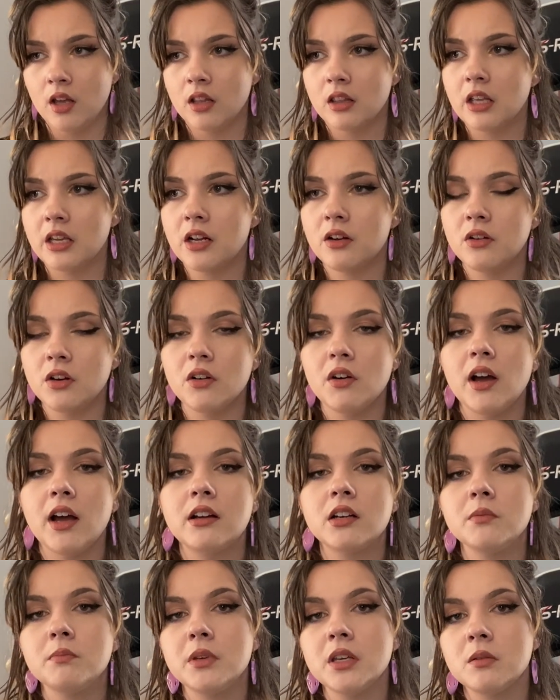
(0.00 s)
They don't know how
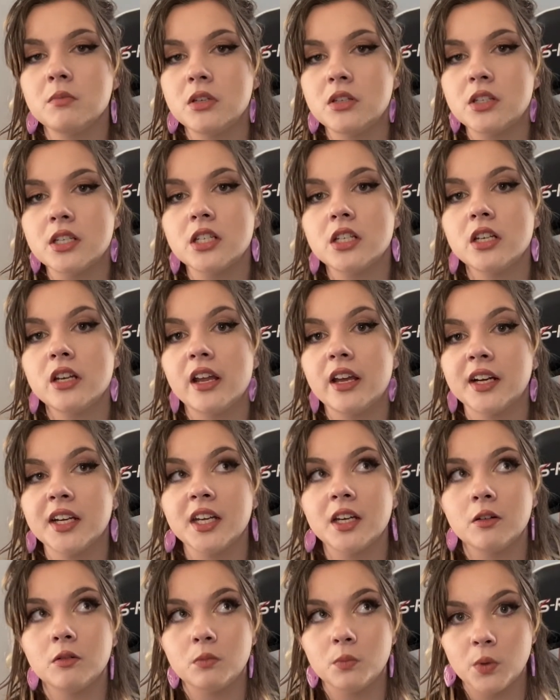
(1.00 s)
to be a musician and
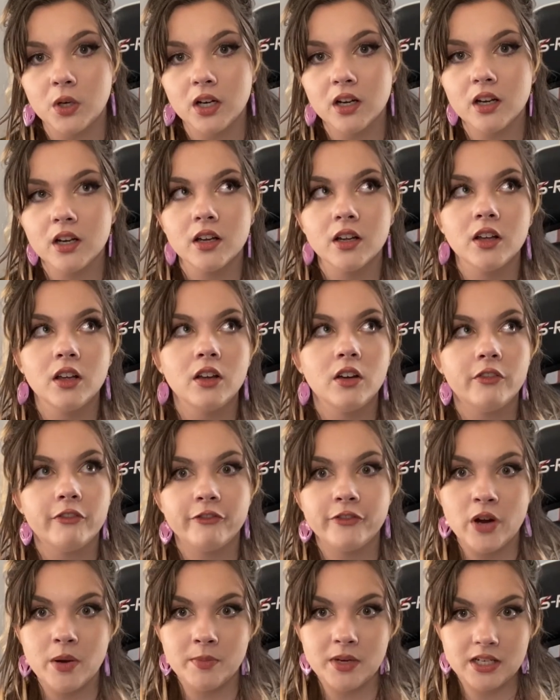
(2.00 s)
get work
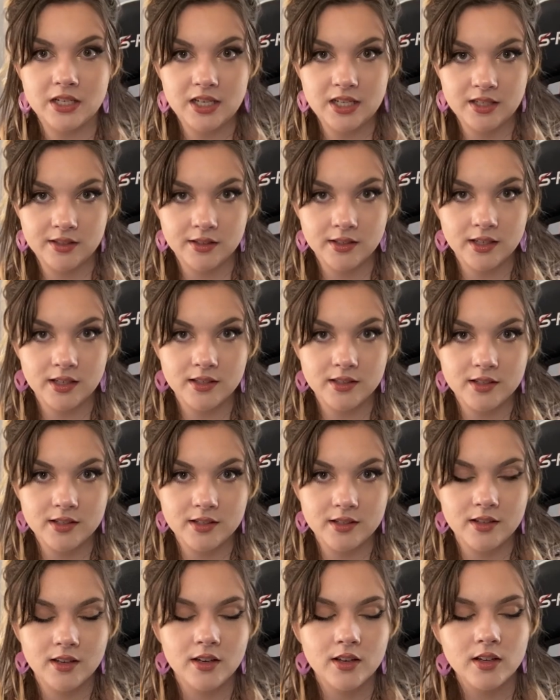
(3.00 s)
from a distance.